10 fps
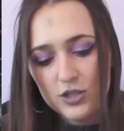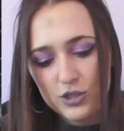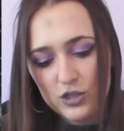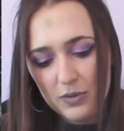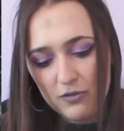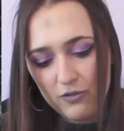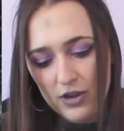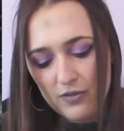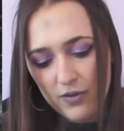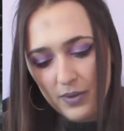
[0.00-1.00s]
soon to be
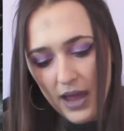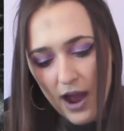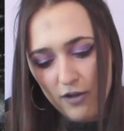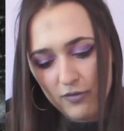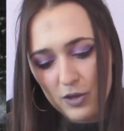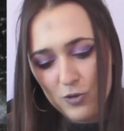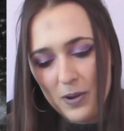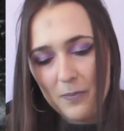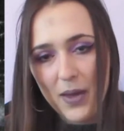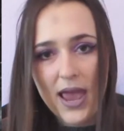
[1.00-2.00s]
freed from care, from
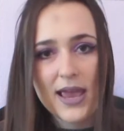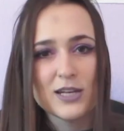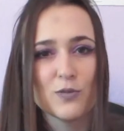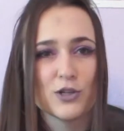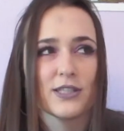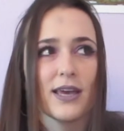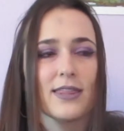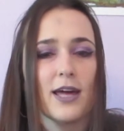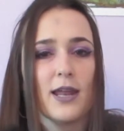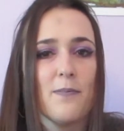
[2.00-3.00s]
human pain, which is like
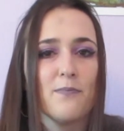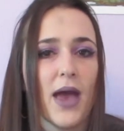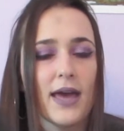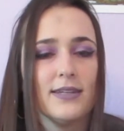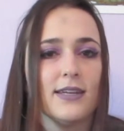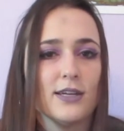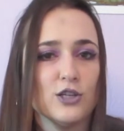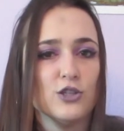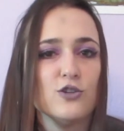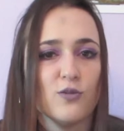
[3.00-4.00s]
that
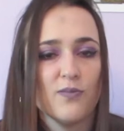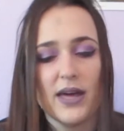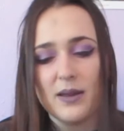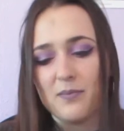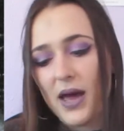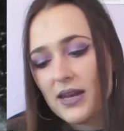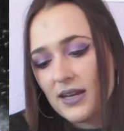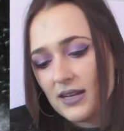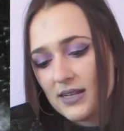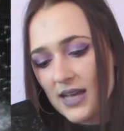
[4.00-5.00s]
impending doom, that
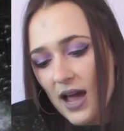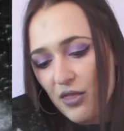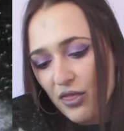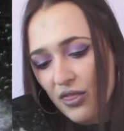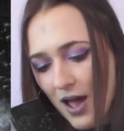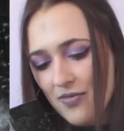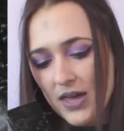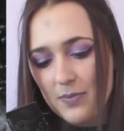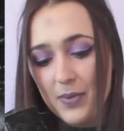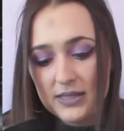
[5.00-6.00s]
impending death. And
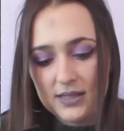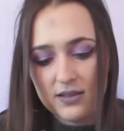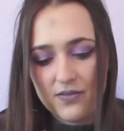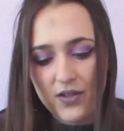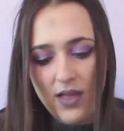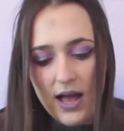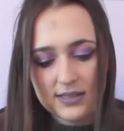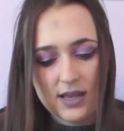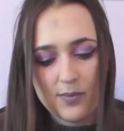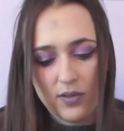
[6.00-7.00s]
then basically the
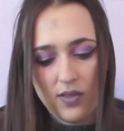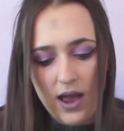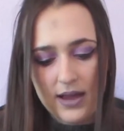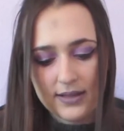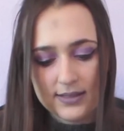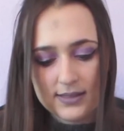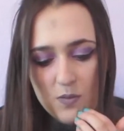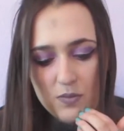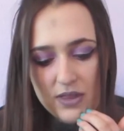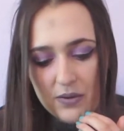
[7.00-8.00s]
last couple
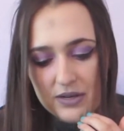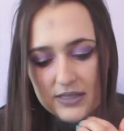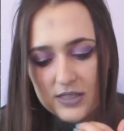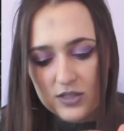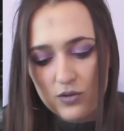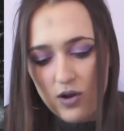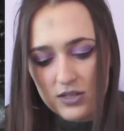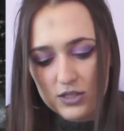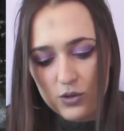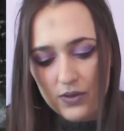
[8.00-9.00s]
lines, without innocence the
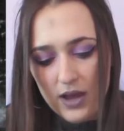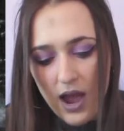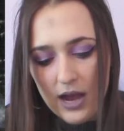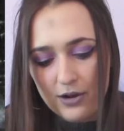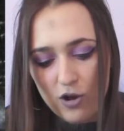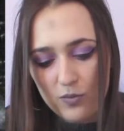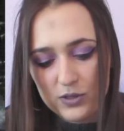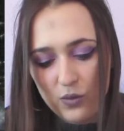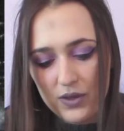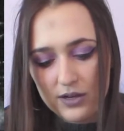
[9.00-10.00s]
cross is only iron, hope
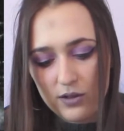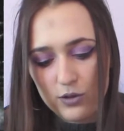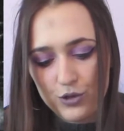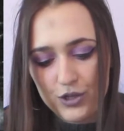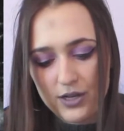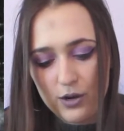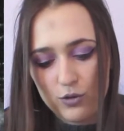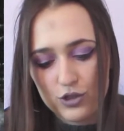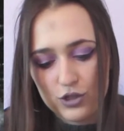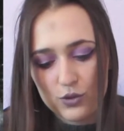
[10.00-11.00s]
is only an illusion, and
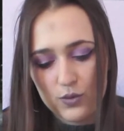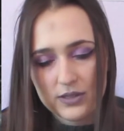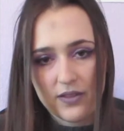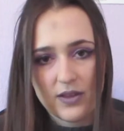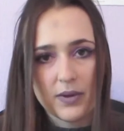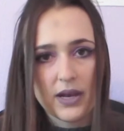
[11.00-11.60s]
ocean soul is nothing but a